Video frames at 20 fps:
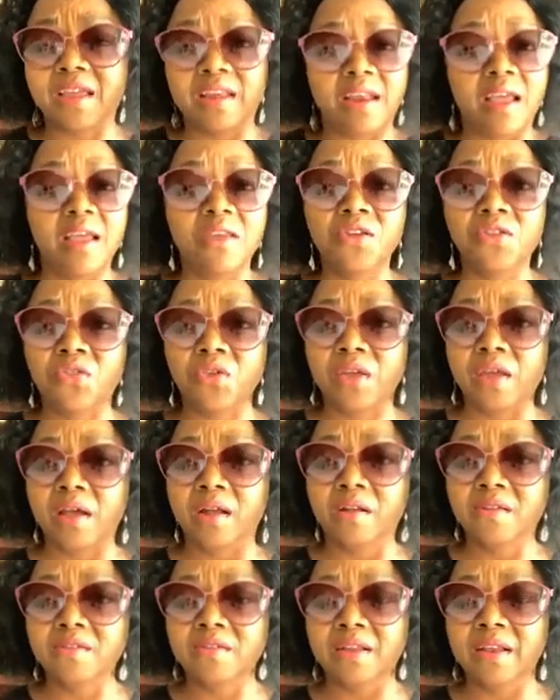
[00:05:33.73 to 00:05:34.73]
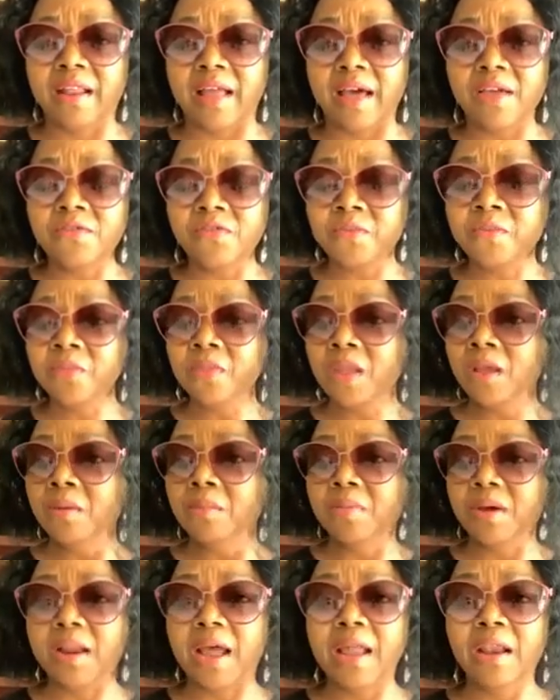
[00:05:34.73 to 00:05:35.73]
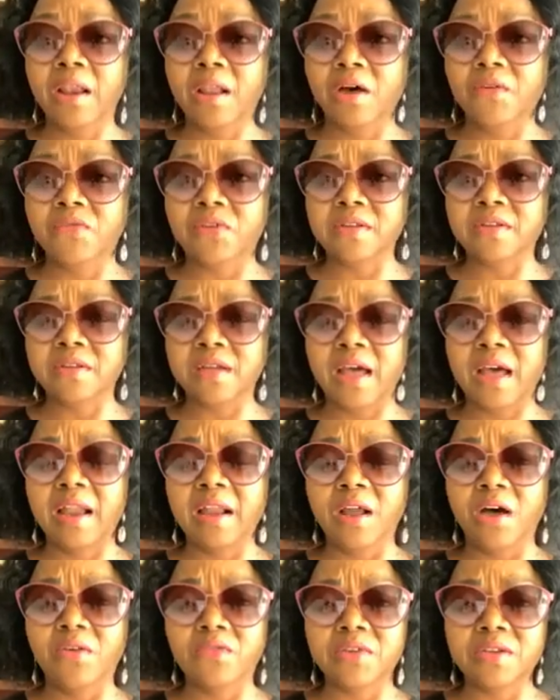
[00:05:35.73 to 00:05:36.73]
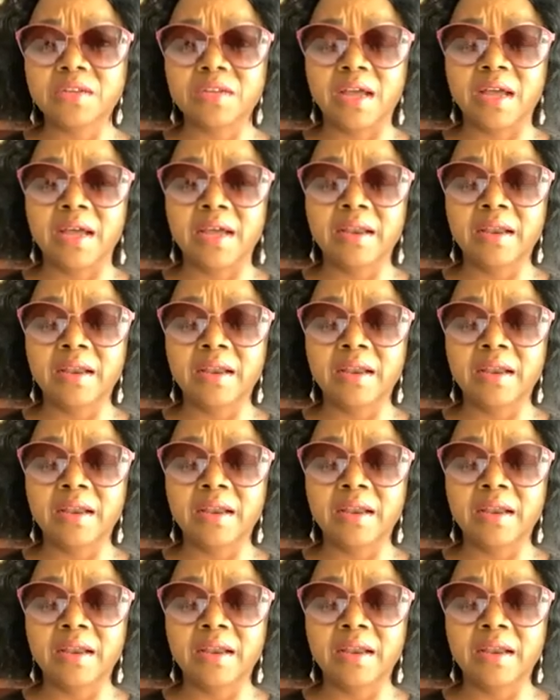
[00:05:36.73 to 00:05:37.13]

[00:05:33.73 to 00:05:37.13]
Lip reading: like in anything else in life, but I love it. I love it.